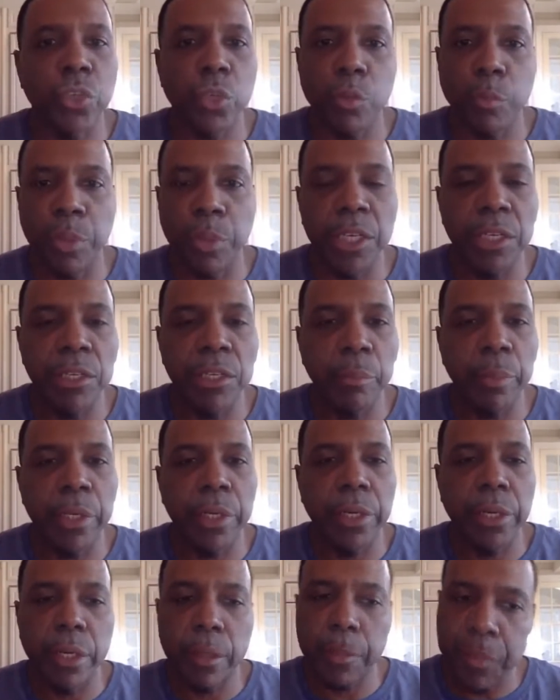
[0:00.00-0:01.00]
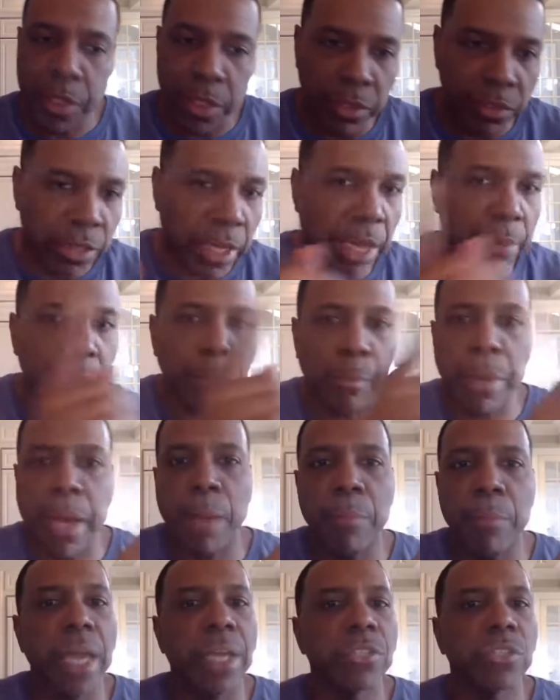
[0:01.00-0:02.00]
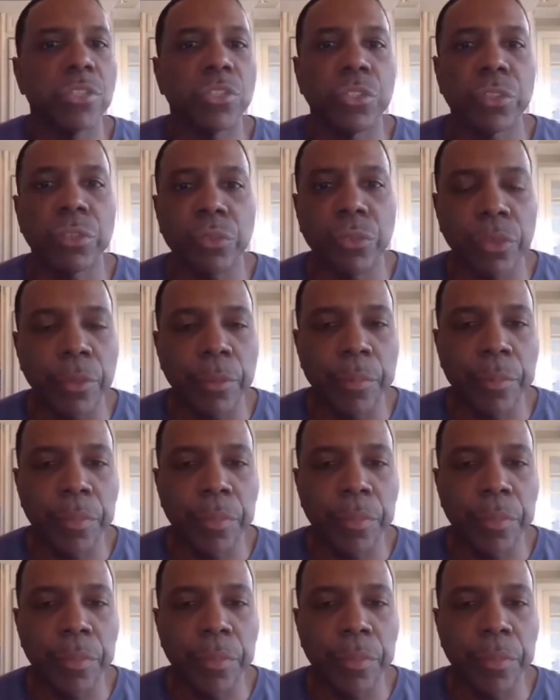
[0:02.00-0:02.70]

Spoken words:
you plead the blood. He's got to bypass your children.